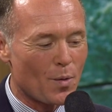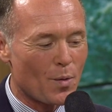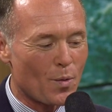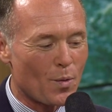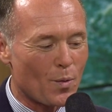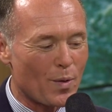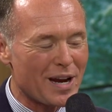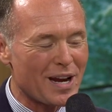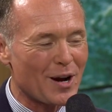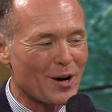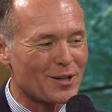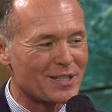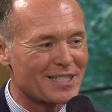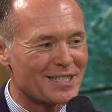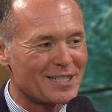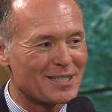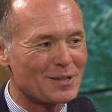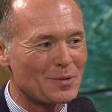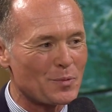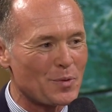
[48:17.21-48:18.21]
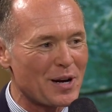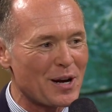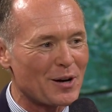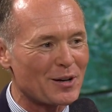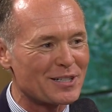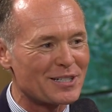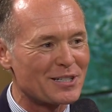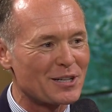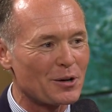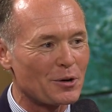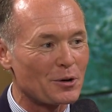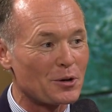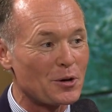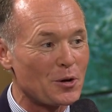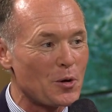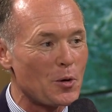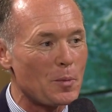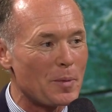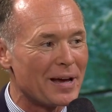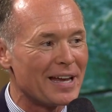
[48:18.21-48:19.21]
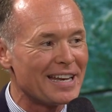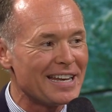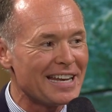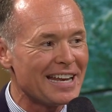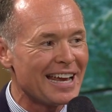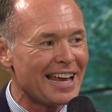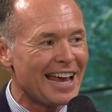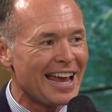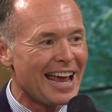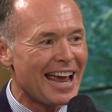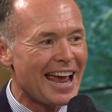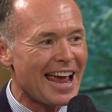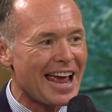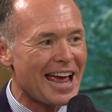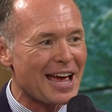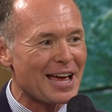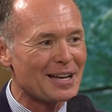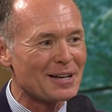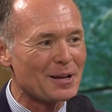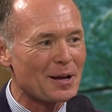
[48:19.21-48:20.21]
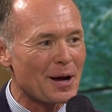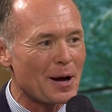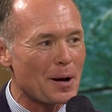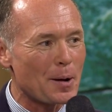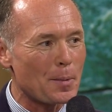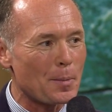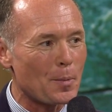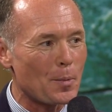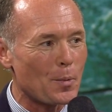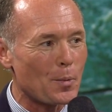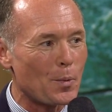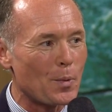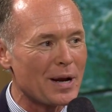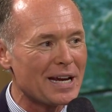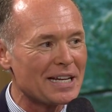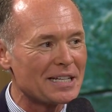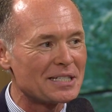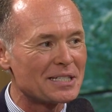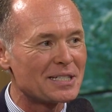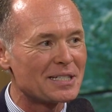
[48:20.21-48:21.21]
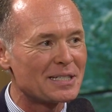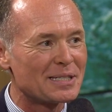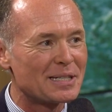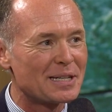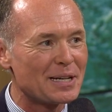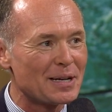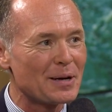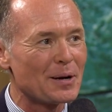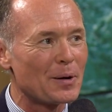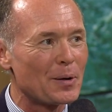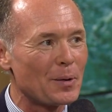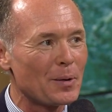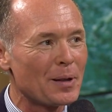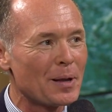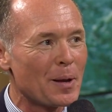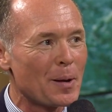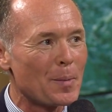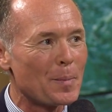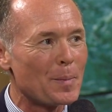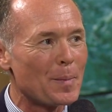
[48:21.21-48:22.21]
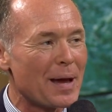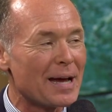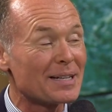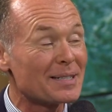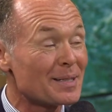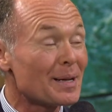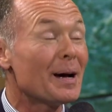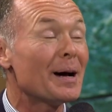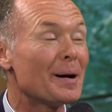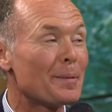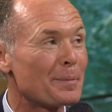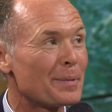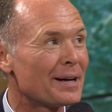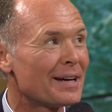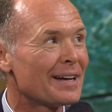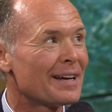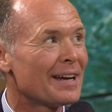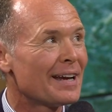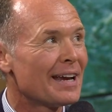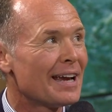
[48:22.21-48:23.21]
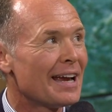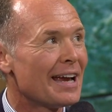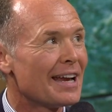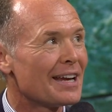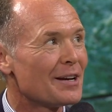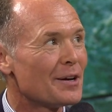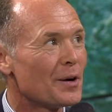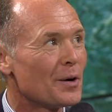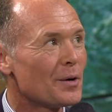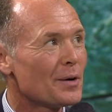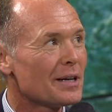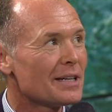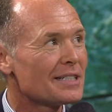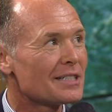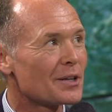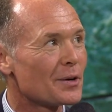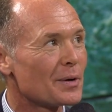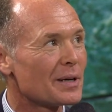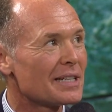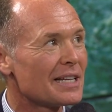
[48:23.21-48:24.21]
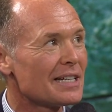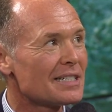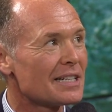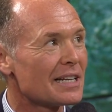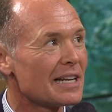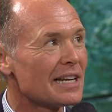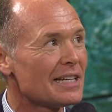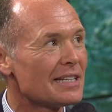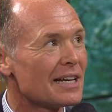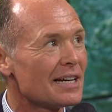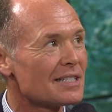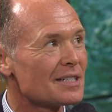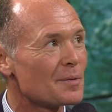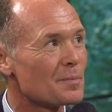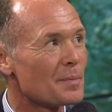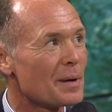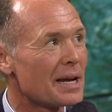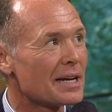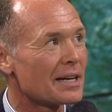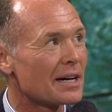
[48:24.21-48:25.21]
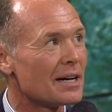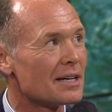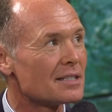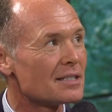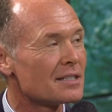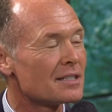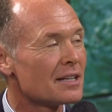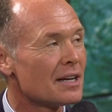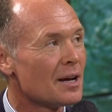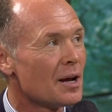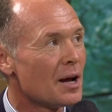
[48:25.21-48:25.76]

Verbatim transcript: we are we are still human, and um, we still mess up. You know, it's, so it doesn't. He doesn't make us